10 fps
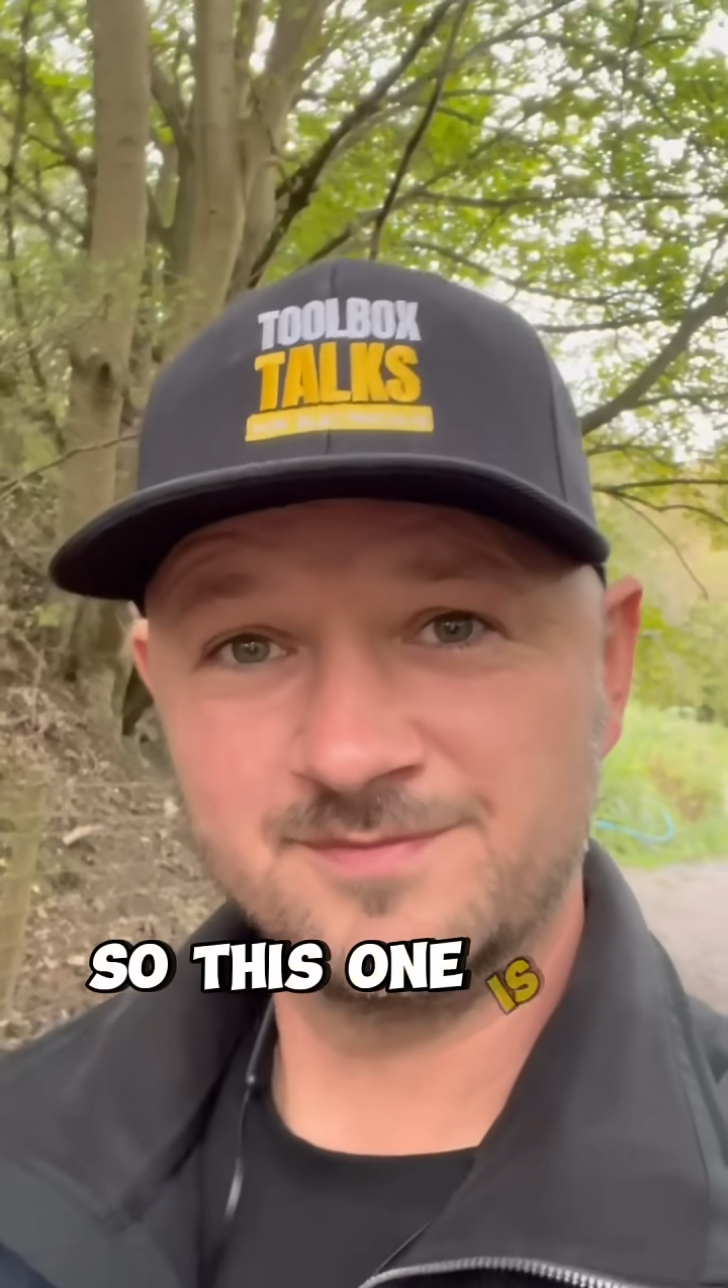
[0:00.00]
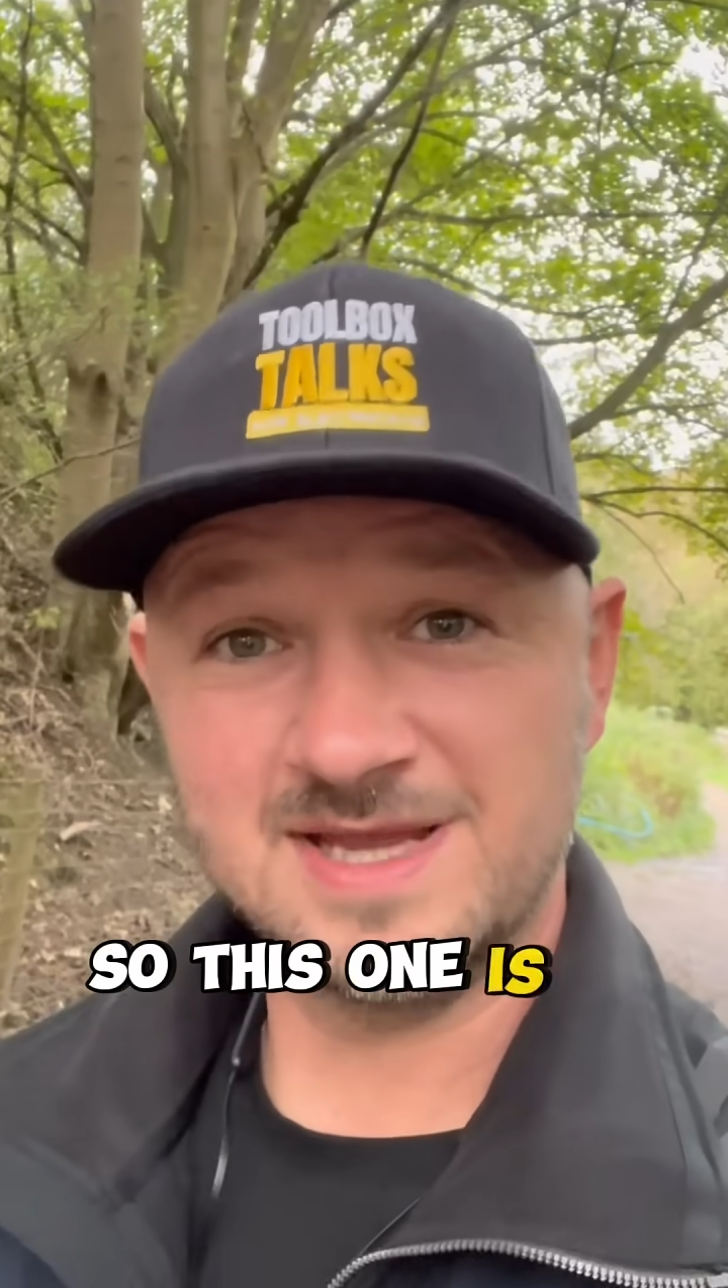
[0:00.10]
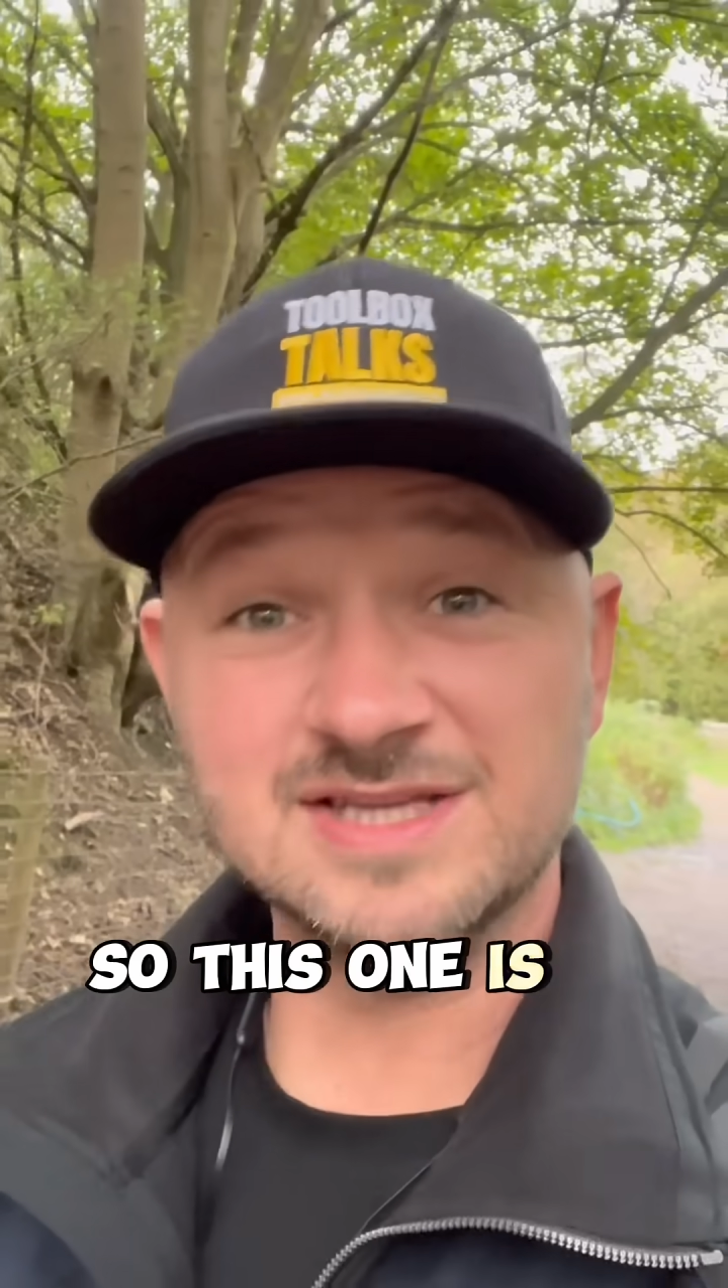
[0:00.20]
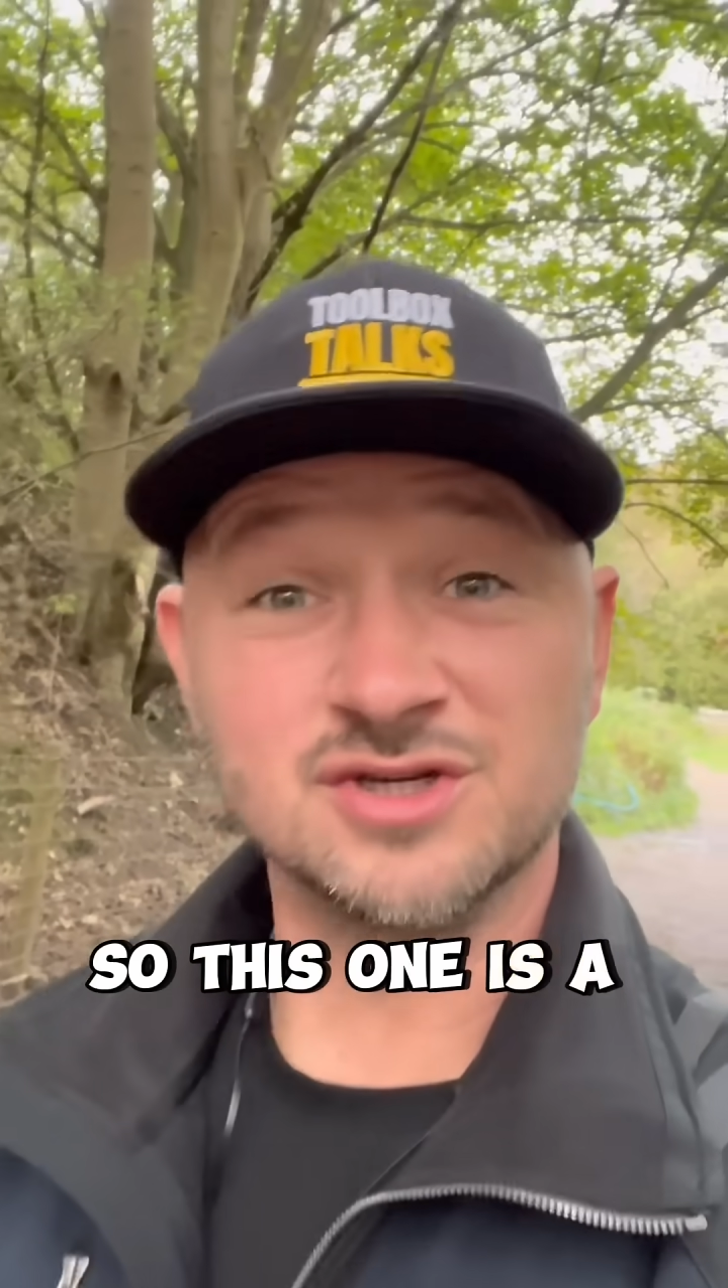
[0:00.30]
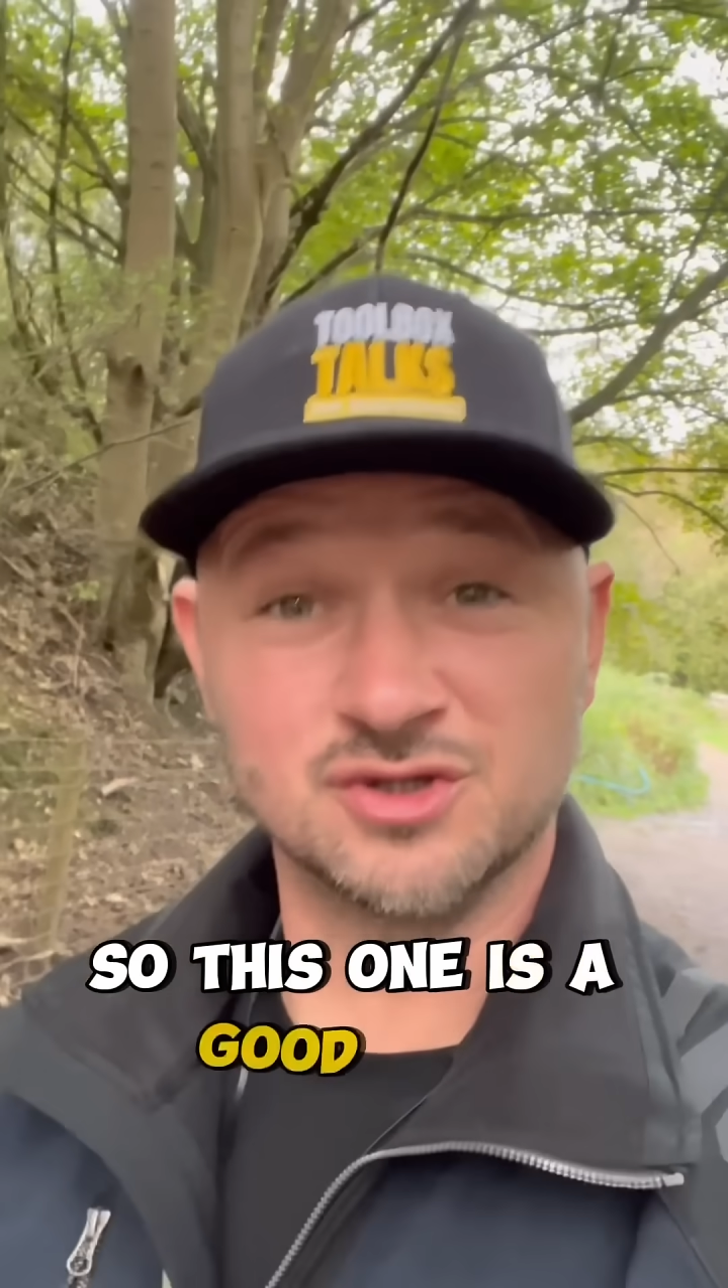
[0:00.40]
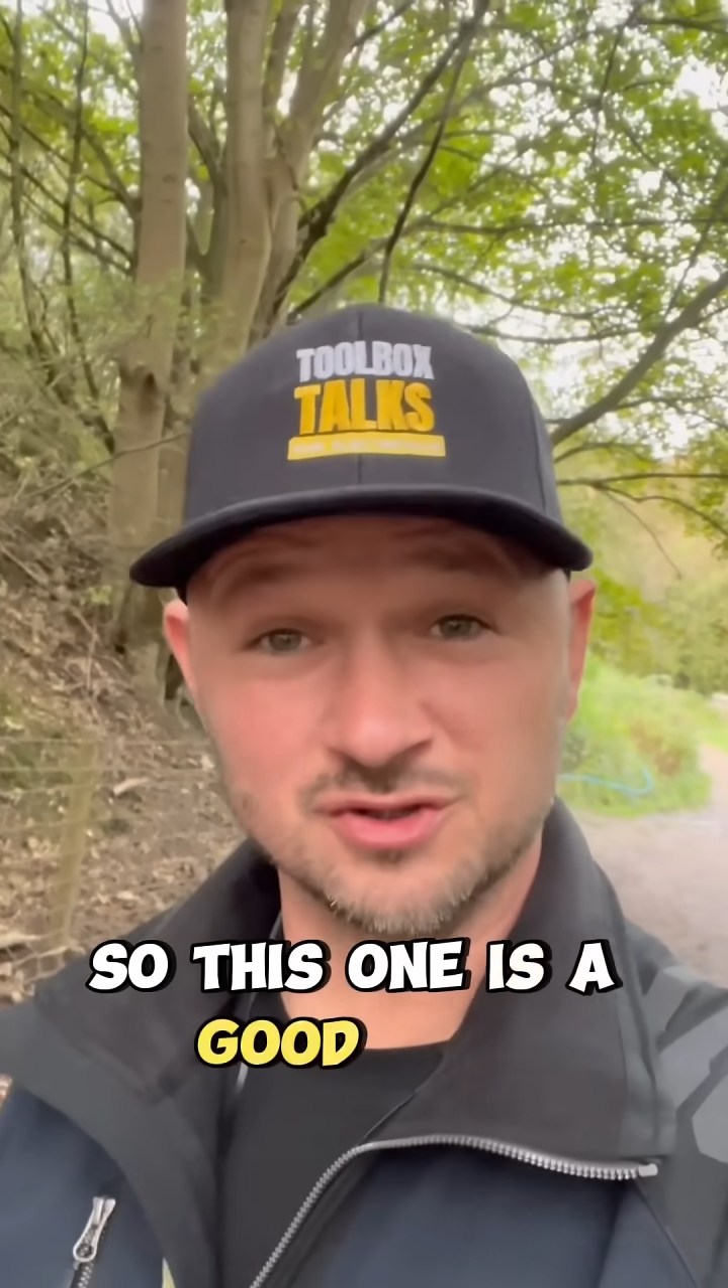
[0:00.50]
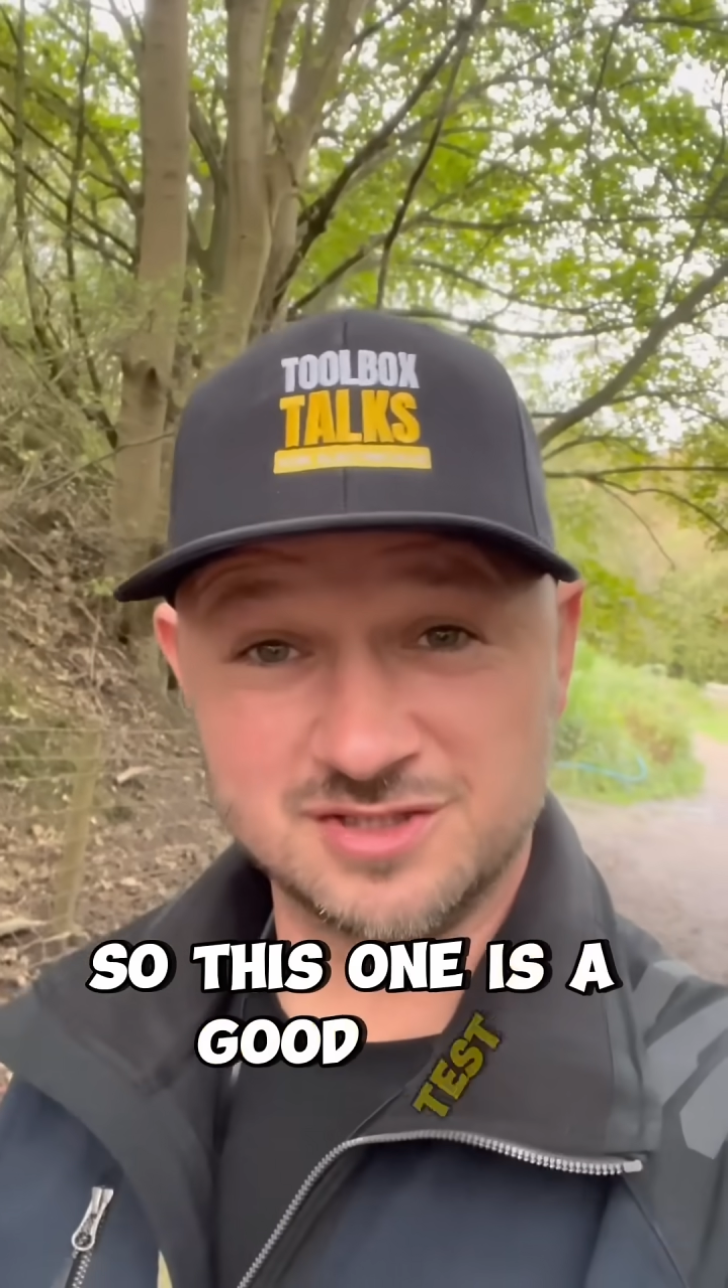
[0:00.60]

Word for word: is a good